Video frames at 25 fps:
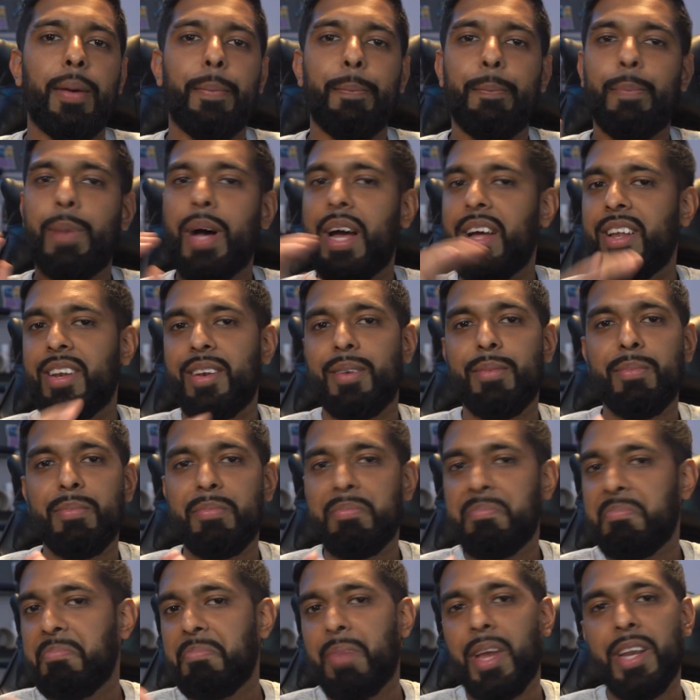but
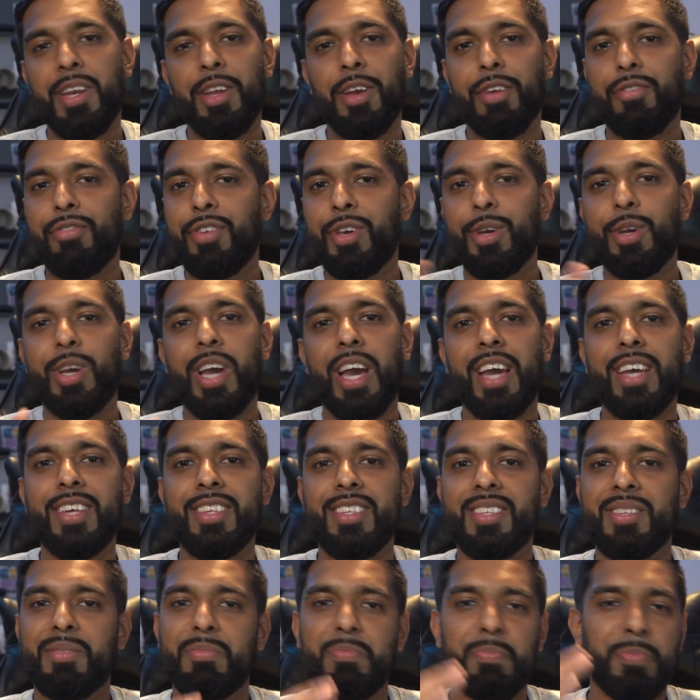many of you
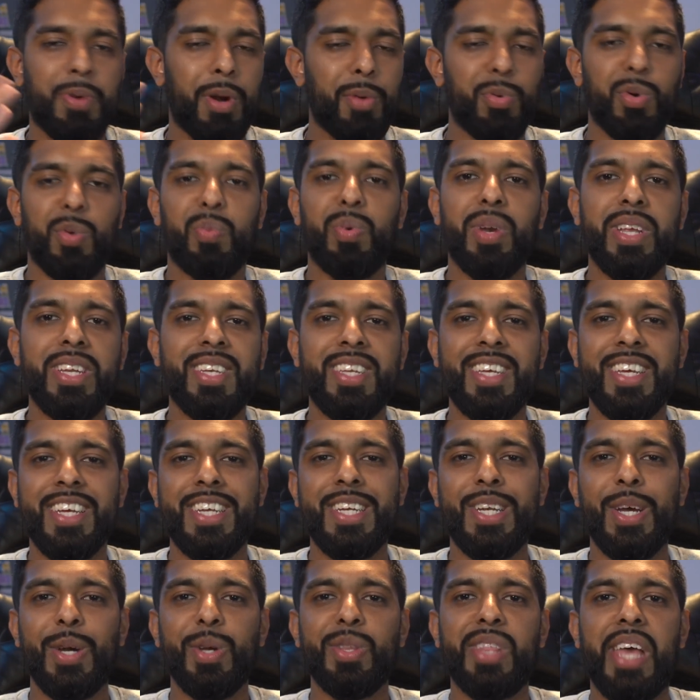guys probably didn't
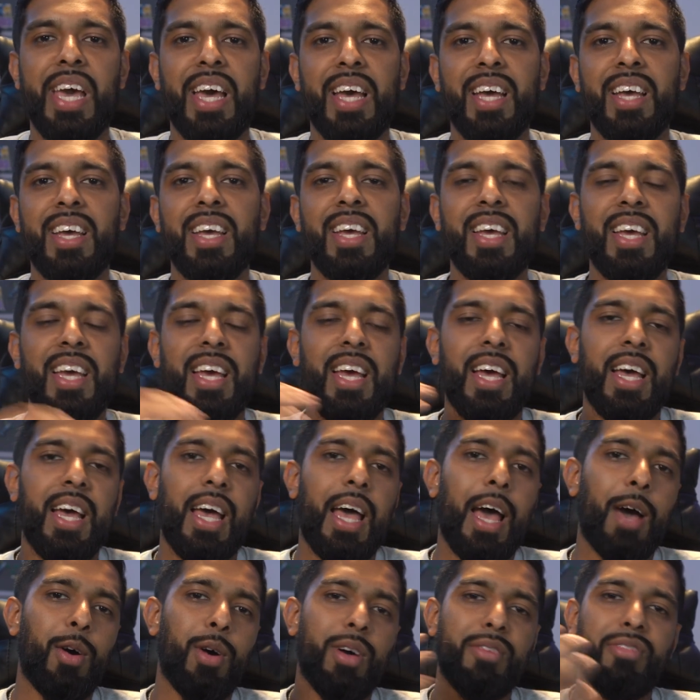know that.
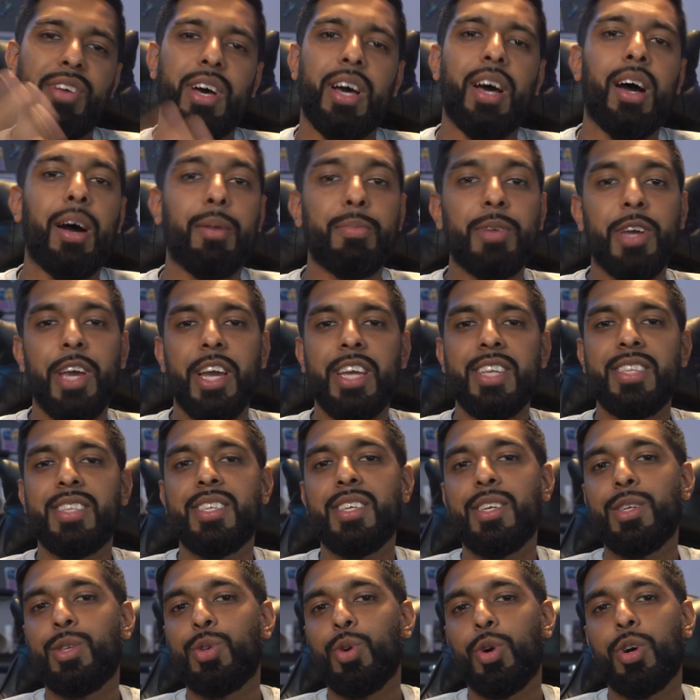However, I'm going
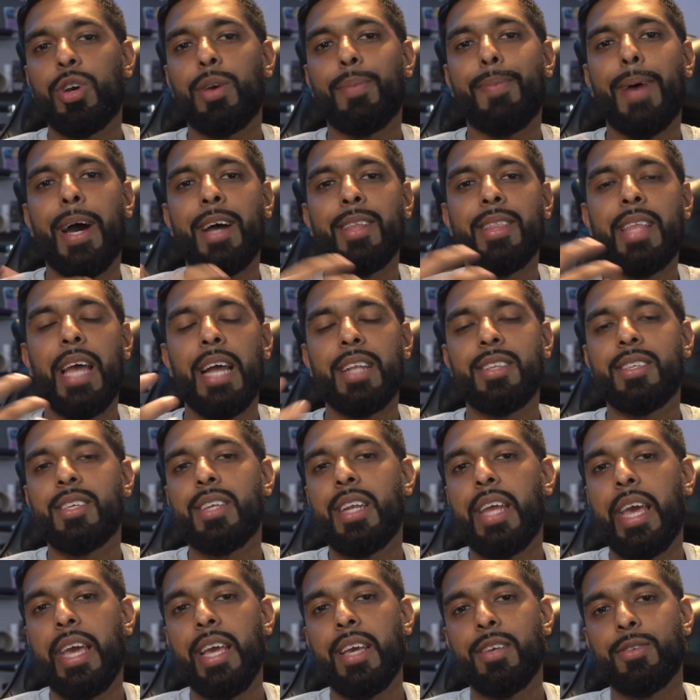to talk about that
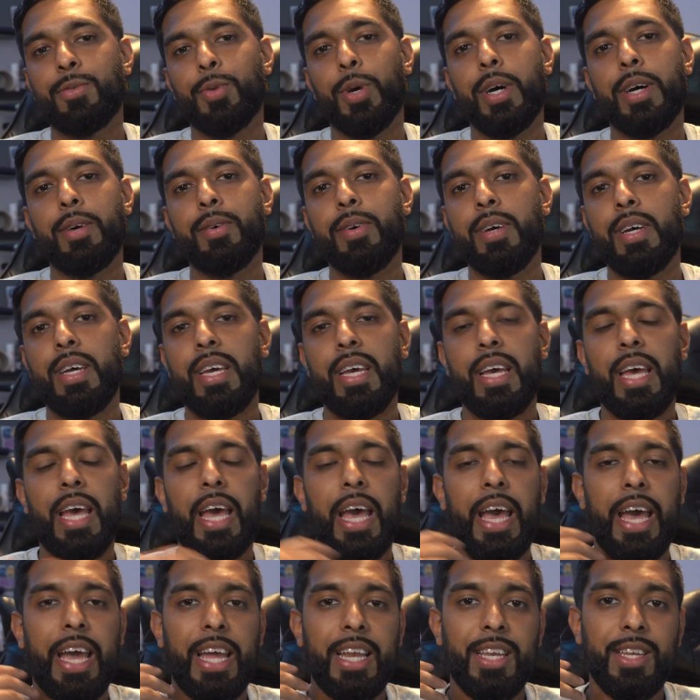today as well,
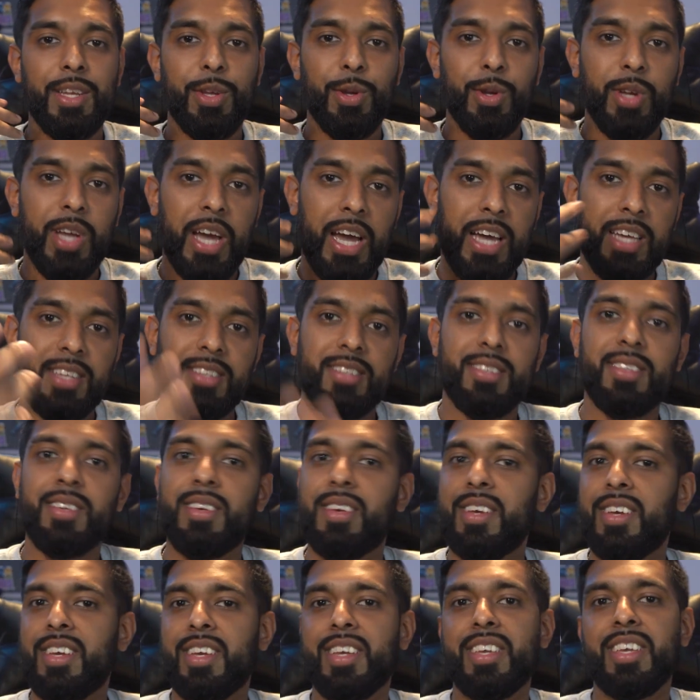and you guys
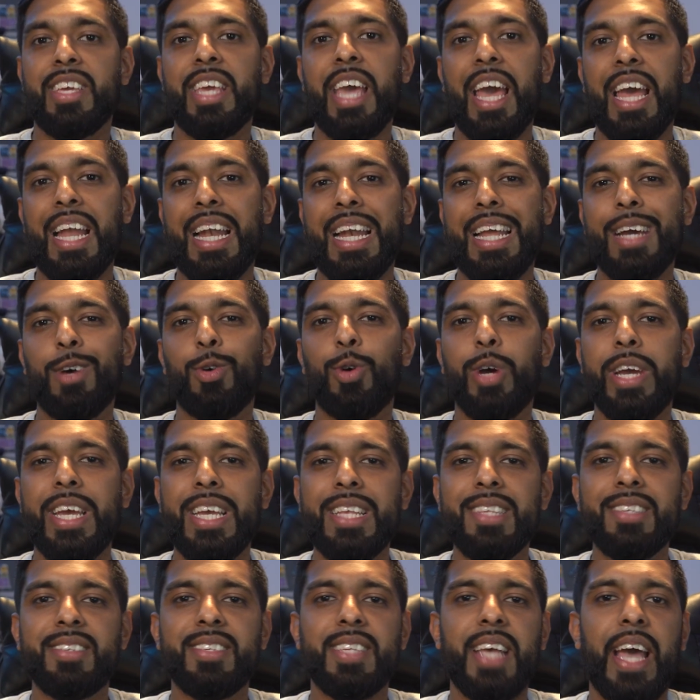get a little
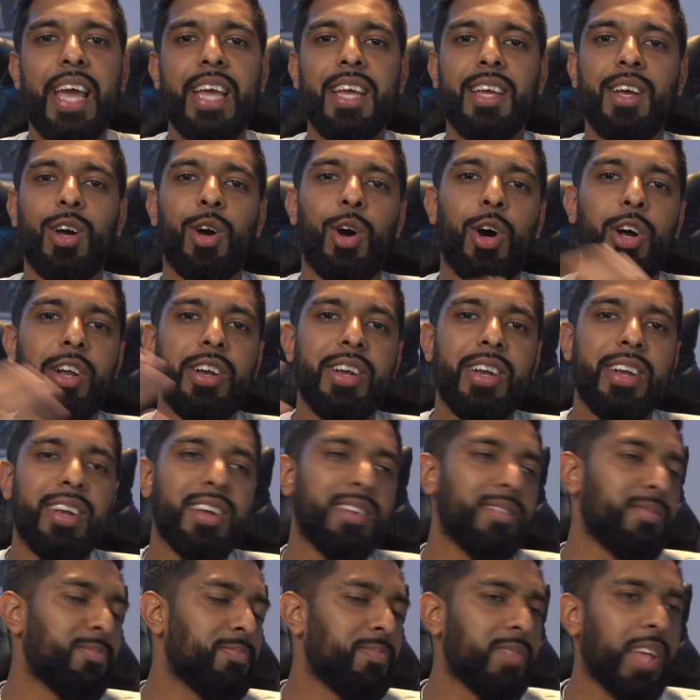insight on
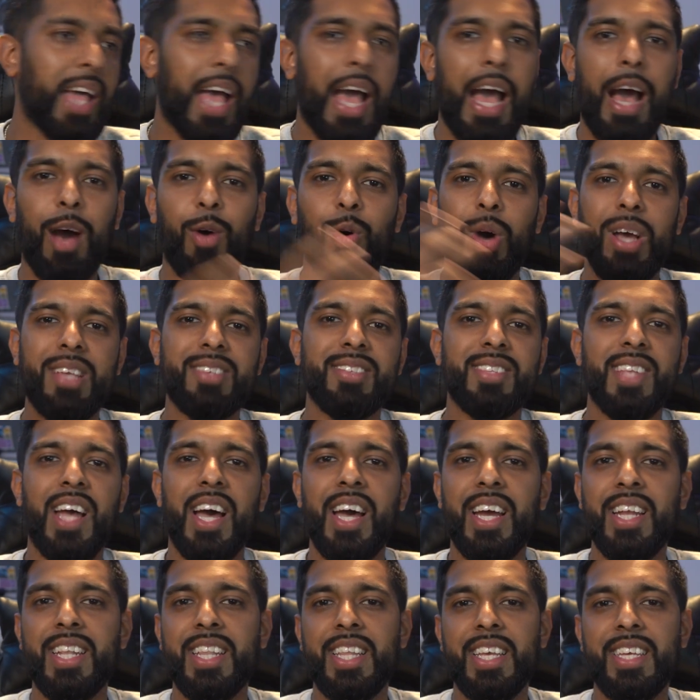how I
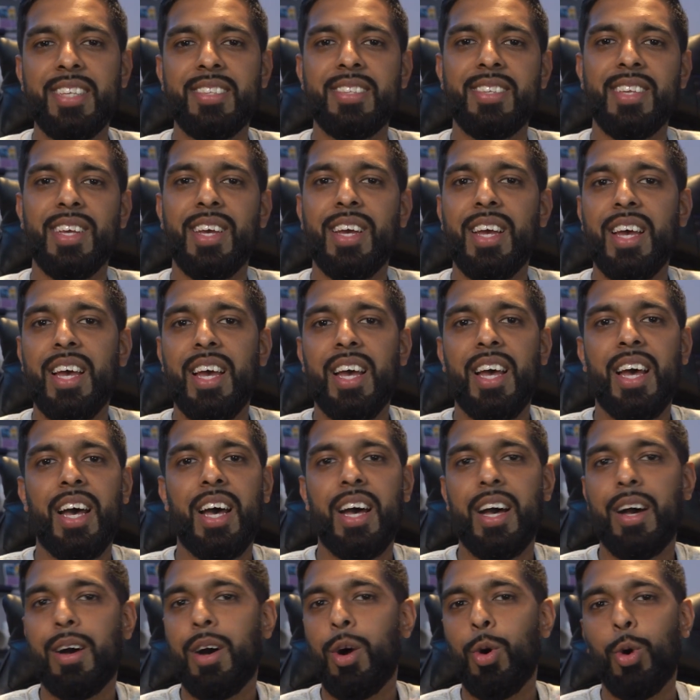started this
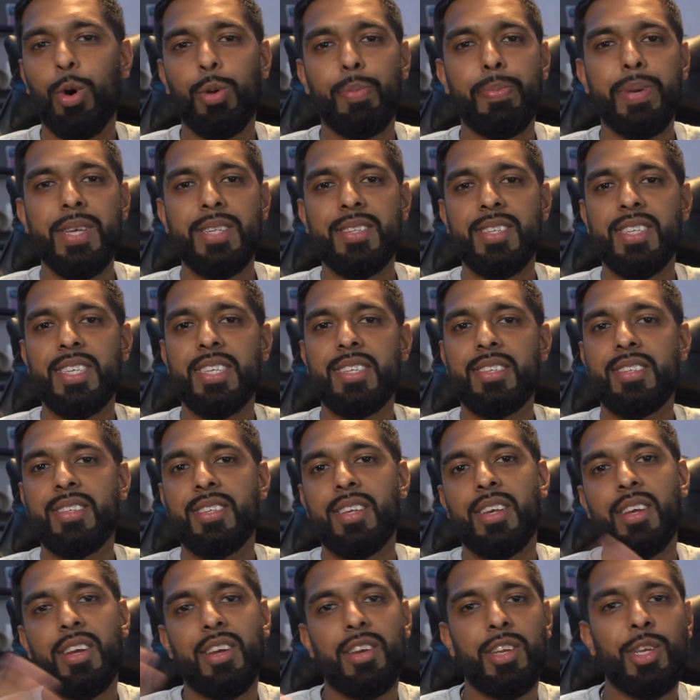whole business
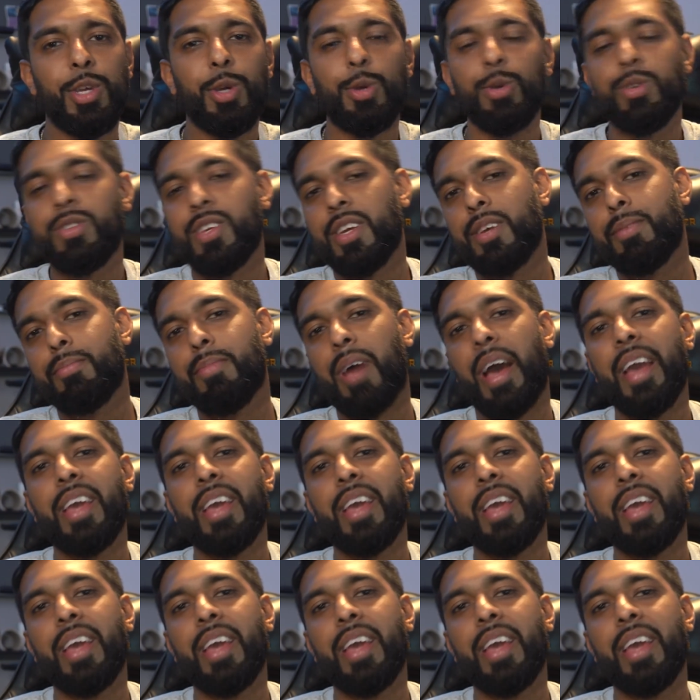using my